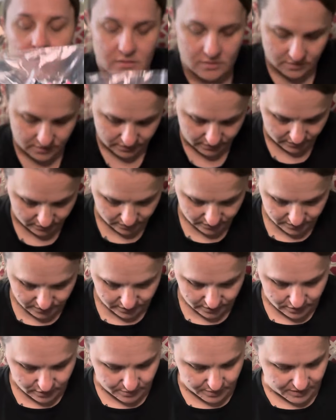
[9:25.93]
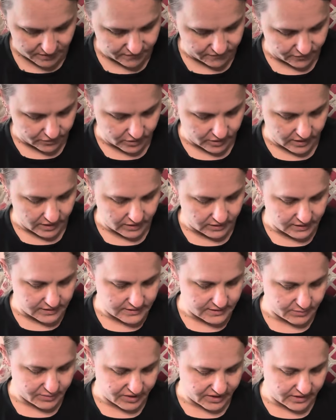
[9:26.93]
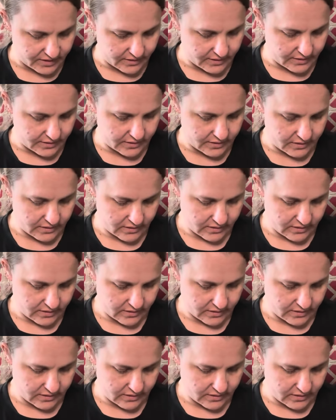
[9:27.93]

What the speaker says: So those are going to be for Elizabeth.